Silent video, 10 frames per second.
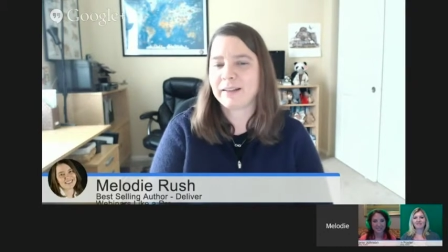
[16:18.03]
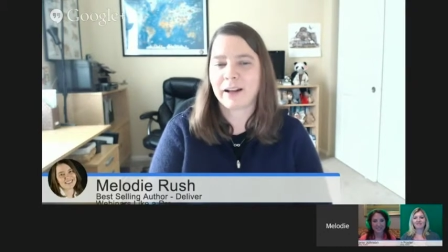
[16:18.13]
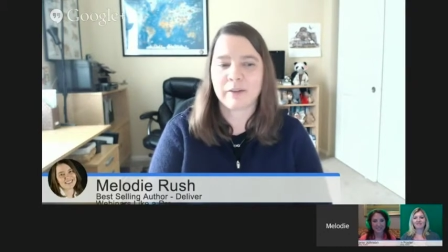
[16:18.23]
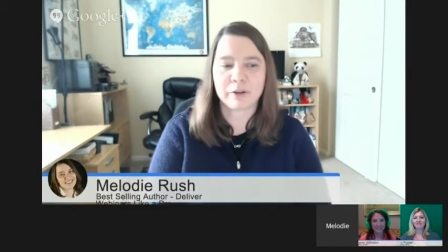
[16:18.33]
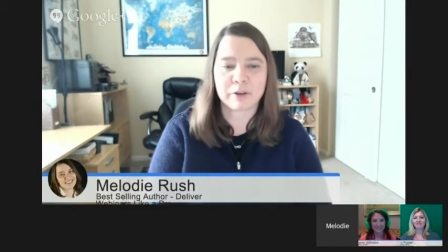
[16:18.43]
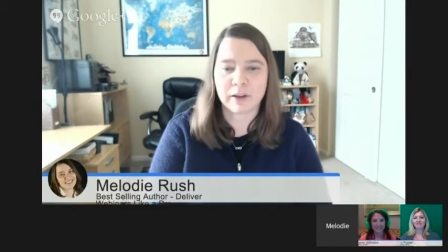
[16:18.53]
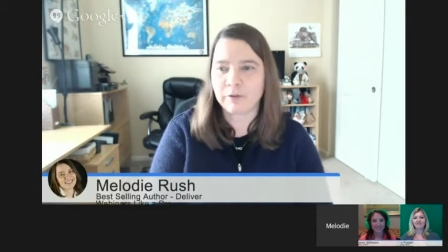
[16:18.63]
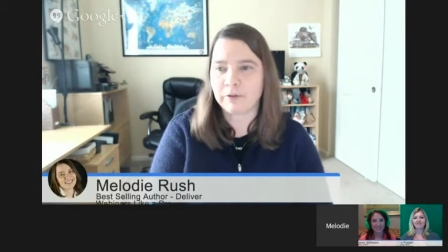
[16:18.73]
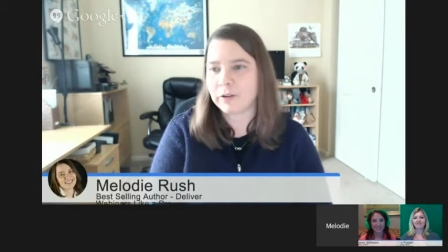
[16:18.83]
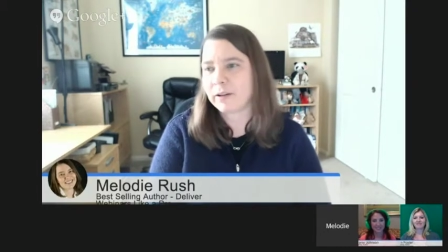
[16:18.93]
You have your cell
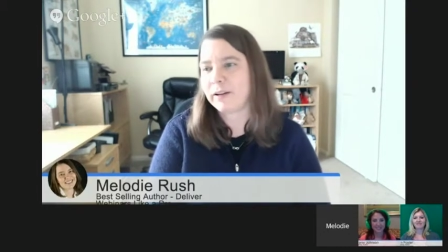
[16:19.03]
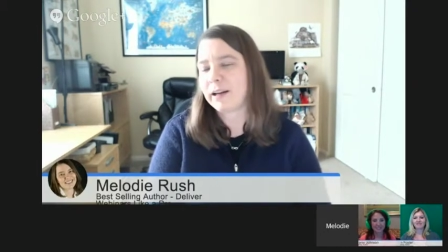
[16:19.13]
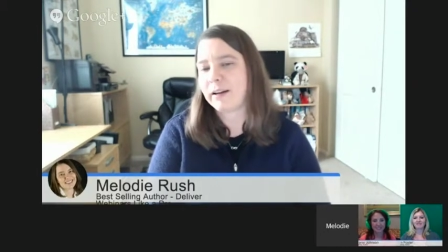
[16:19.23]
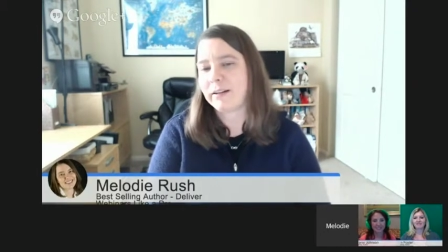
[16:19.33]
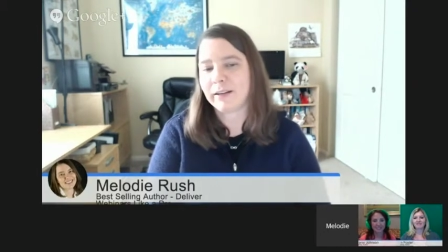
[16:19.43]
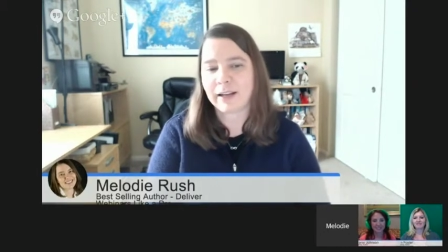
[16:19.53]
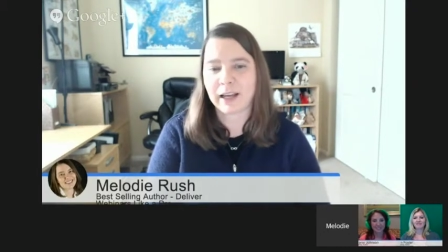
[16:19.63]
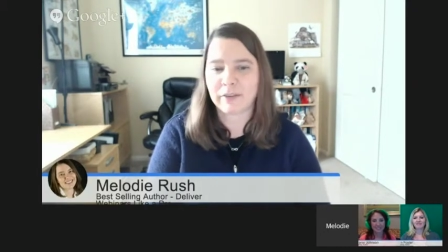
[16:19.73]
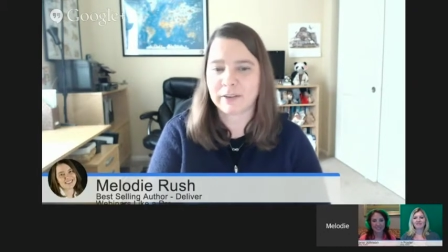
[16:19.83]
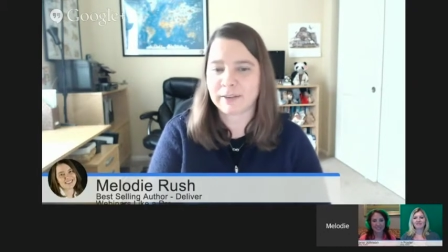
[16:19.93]
phone to dial in.
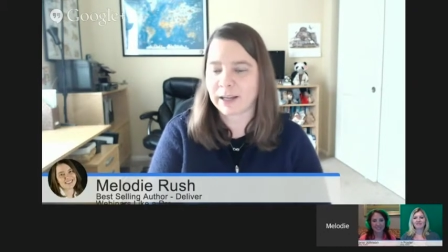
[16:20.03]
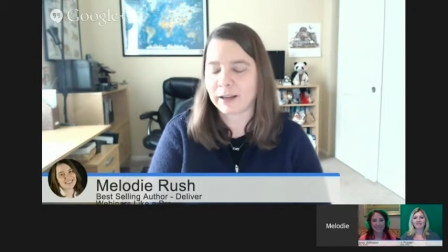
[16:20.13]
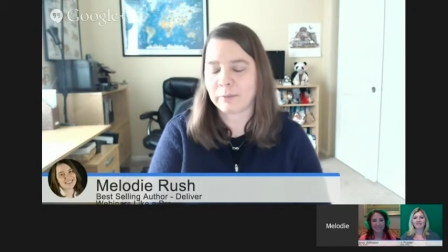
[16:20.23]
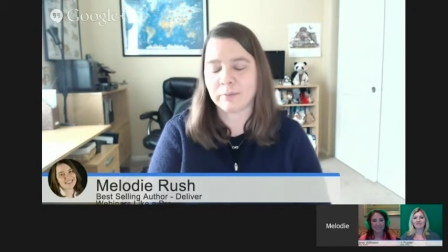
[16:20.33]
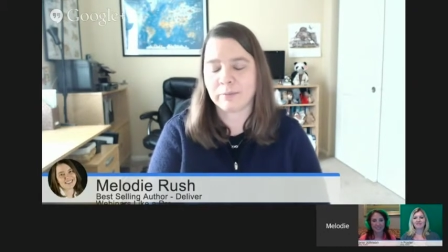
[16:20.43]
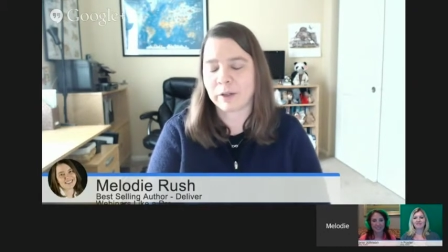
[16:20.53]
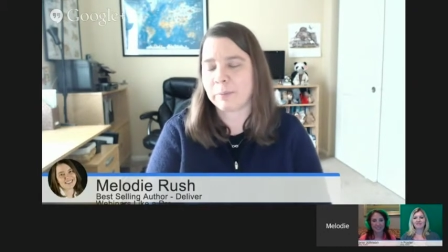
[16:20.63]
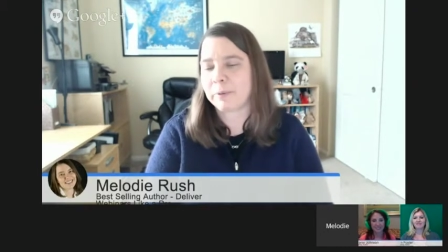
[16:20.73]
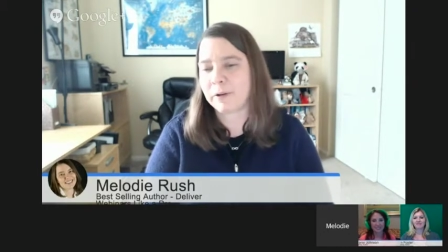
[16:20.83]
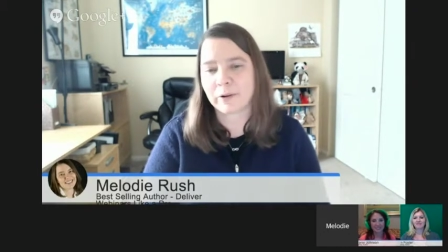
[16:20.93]
Have a second
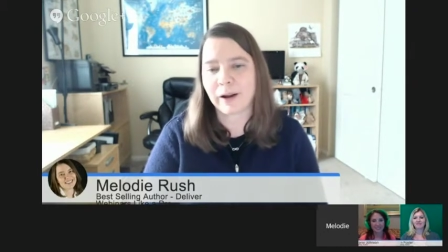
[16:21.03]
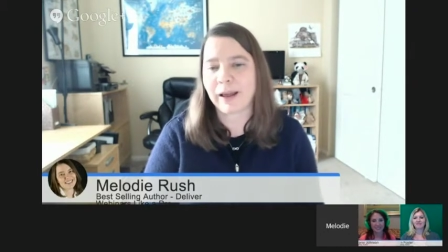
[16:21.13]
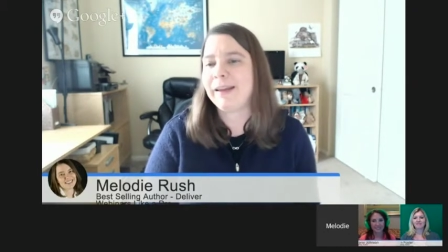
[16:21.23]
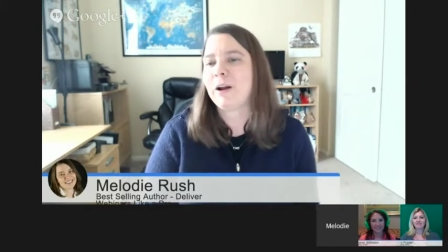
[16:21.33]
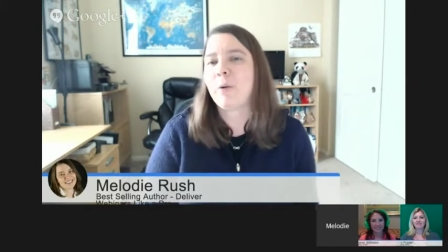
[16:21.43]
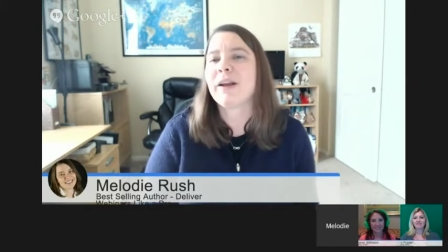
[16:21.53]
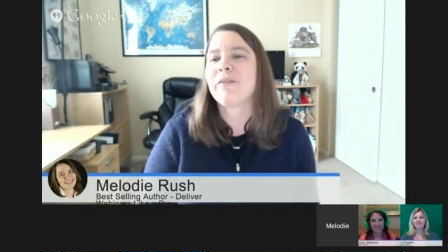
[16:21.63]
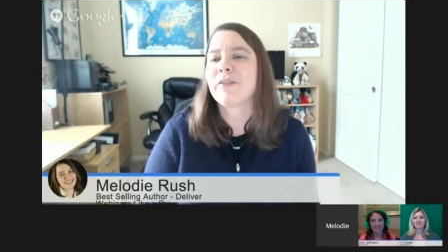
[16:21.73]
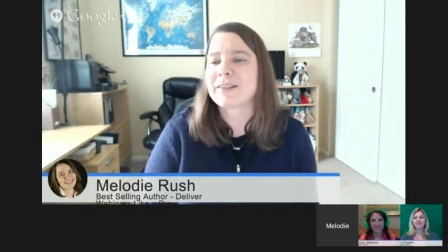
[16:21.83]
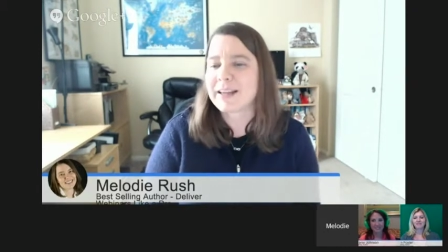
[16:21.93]
computer.
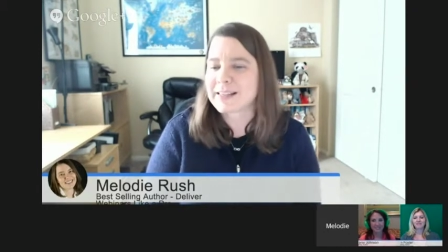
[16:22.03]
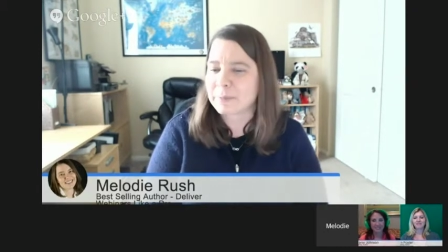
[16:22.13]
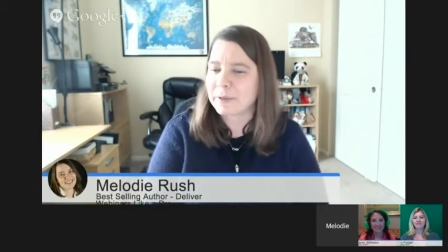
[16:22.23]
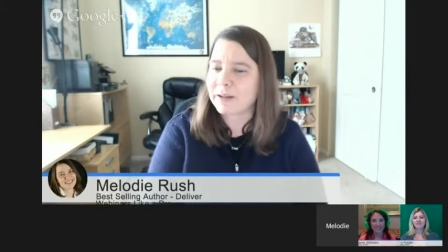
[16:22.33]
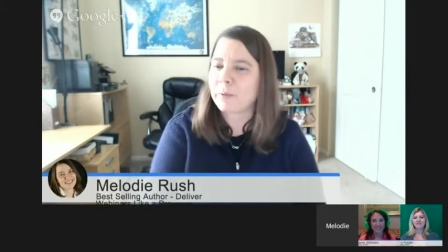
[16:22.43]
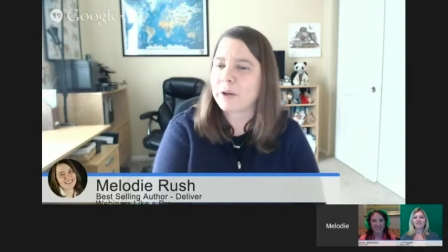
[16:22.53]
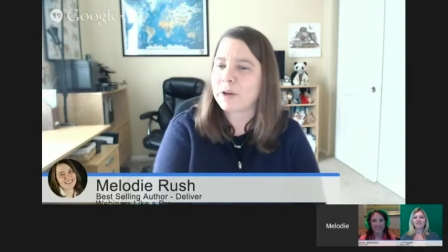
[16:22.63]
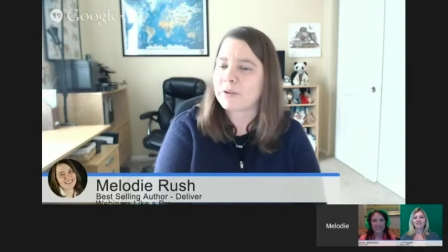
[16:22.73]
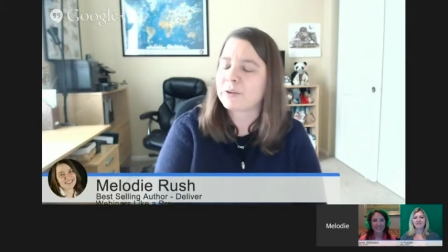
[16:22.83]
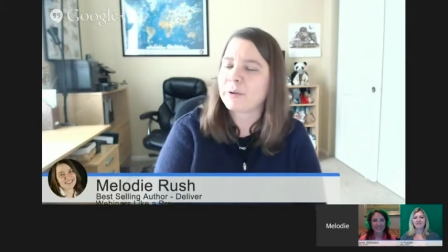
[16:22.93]
Whatever it takes, depending on what you're
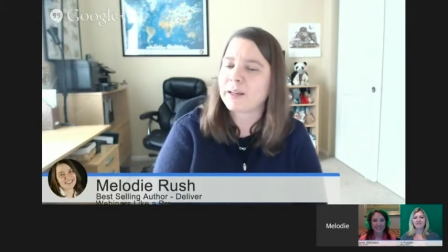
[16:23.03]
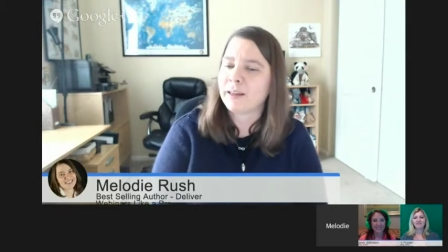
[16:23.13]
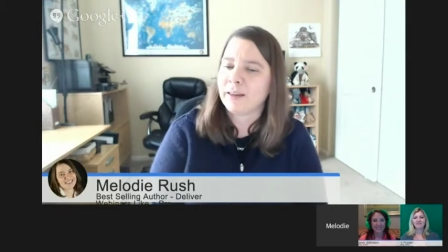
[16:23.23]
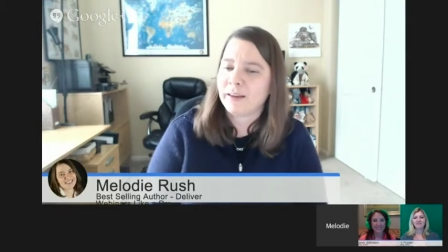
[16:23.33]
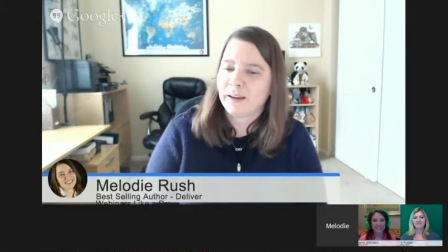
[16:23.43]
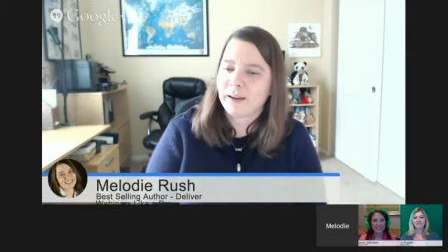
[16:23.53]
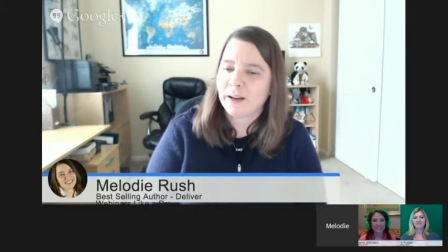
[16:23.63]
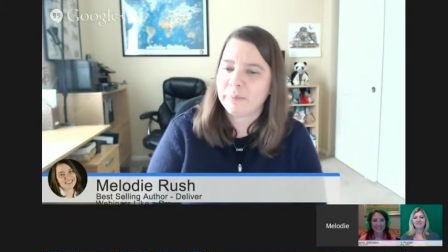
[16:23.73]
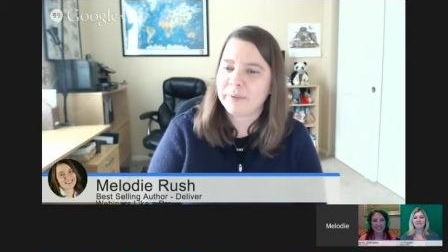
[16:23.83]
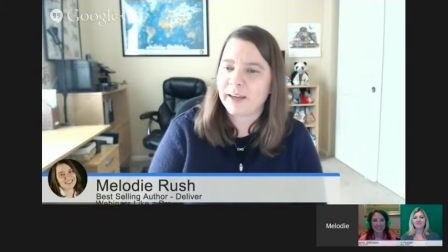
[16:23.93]
doing,
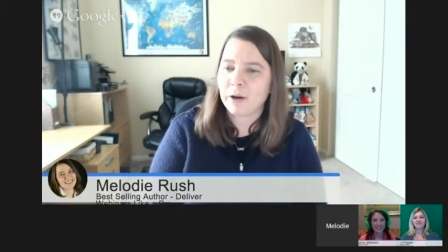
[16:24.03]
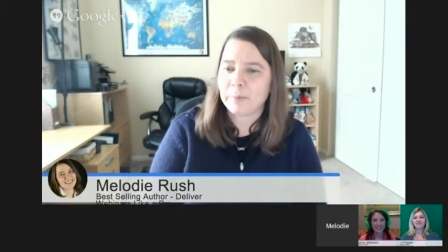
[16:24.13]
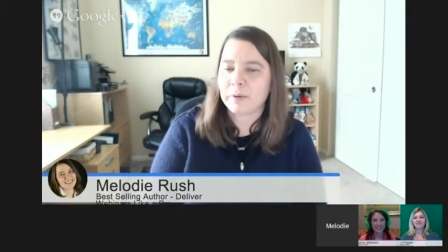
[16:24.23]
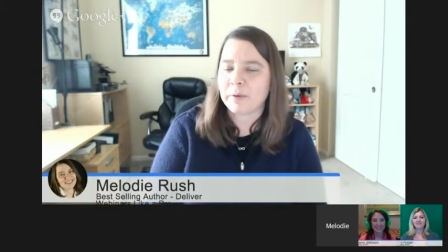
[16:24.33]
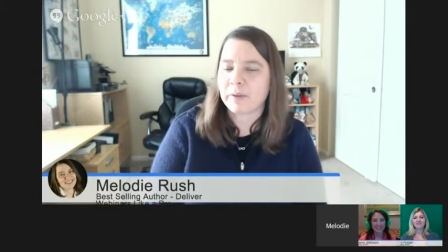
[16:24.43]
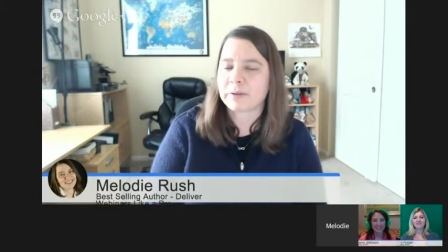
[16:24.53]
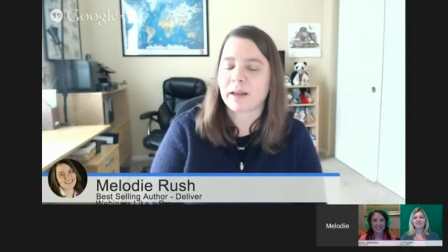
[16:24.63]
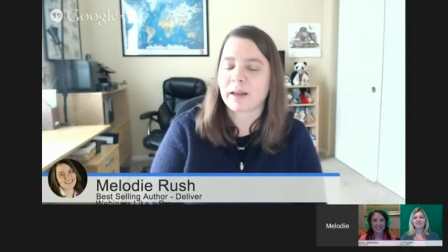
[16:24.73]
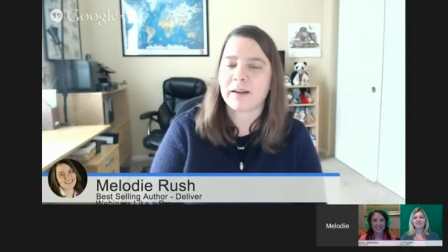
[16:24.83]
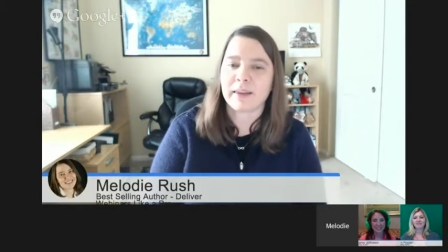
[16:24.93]
to help you with those
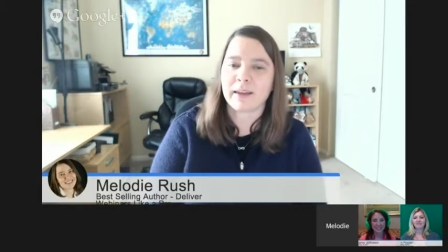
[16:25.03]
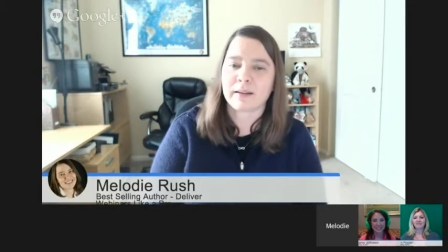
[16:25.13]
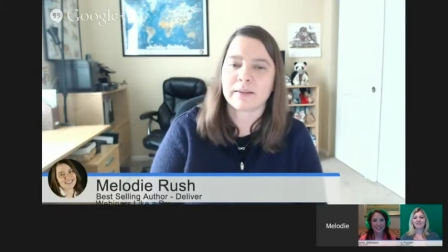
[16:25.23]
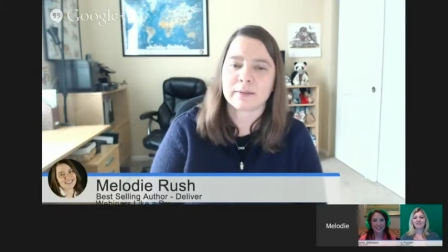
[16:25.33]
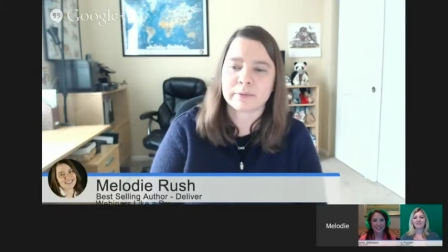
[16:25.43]
kind of things.